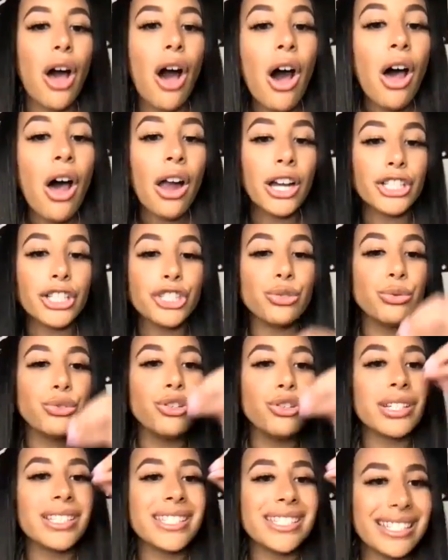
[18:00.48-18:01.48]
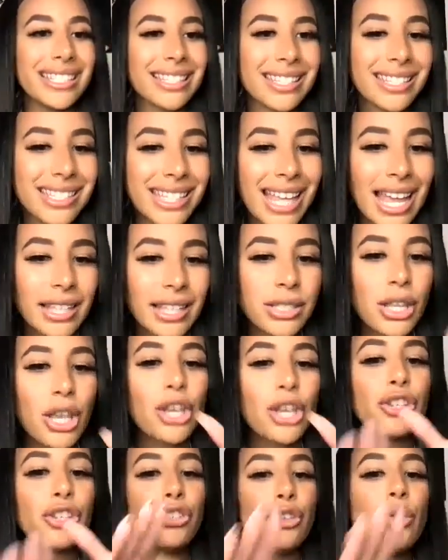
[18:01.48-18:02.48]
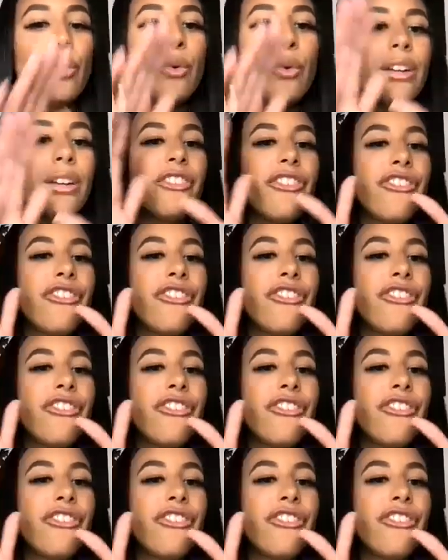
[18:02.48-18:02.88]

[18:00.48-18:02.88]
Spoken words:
are to your success, you would